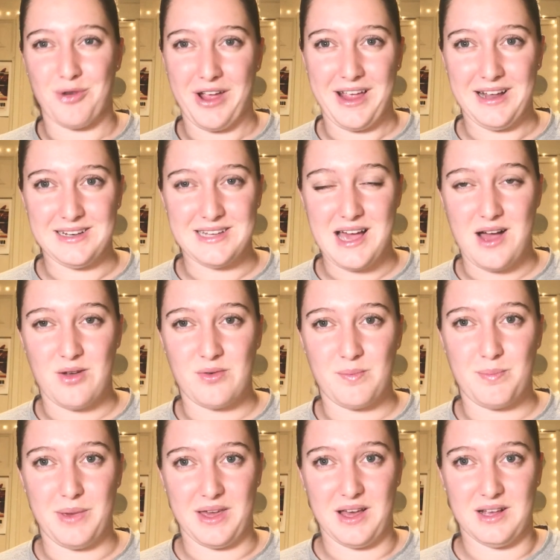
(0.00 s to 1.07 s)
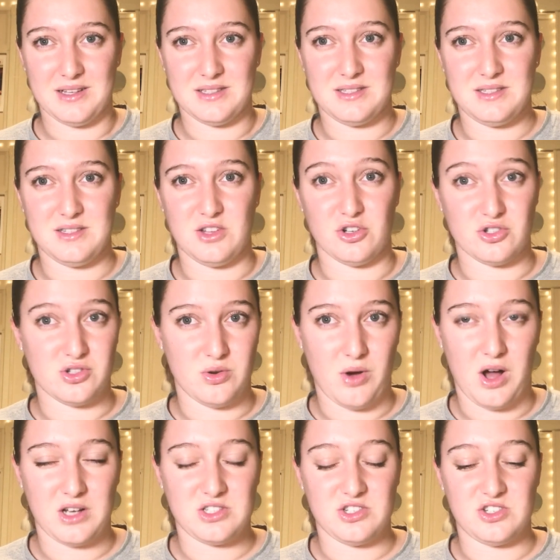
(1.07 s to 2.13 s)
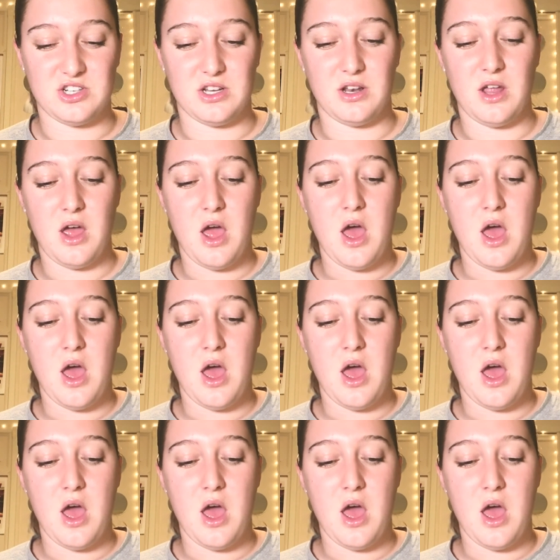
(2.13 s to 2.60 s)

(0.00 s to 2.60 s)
breaking down because there's no oxygen.